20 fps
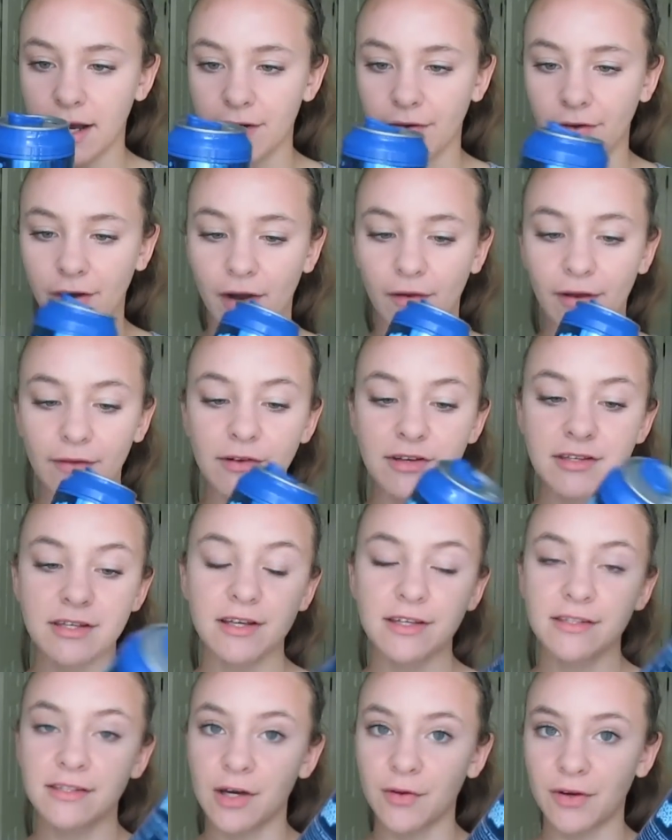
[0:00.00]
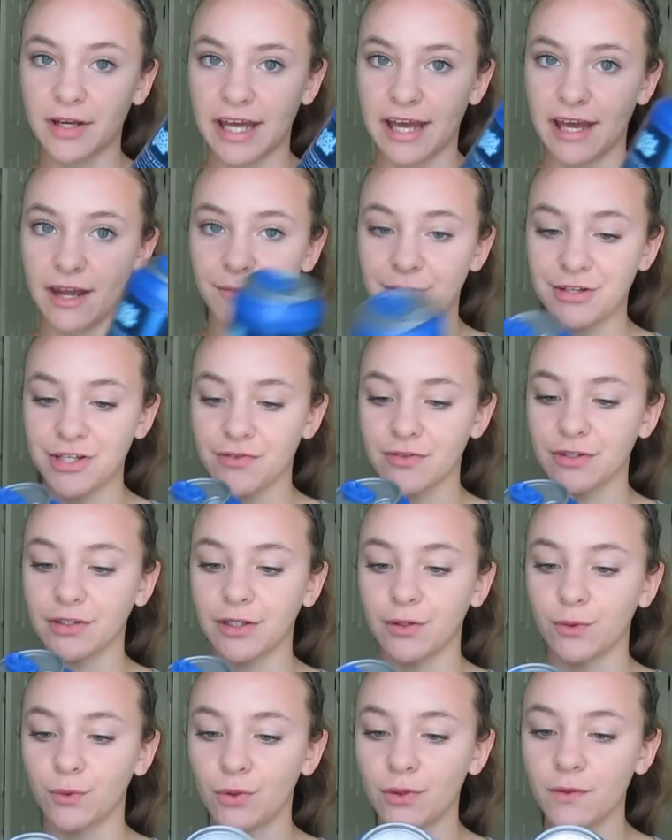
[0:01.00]
I don't know. It looks like a soda can, which is
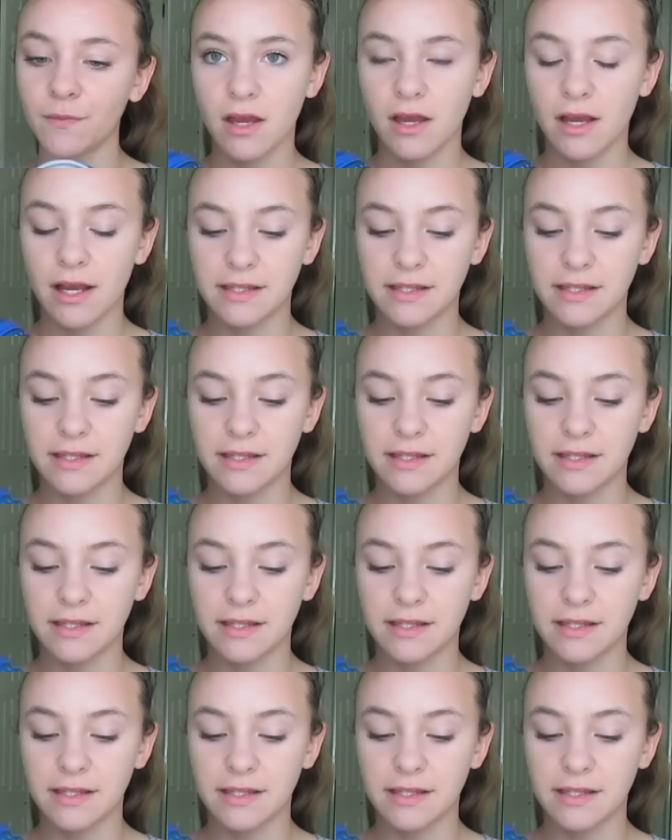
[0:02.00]
really cool.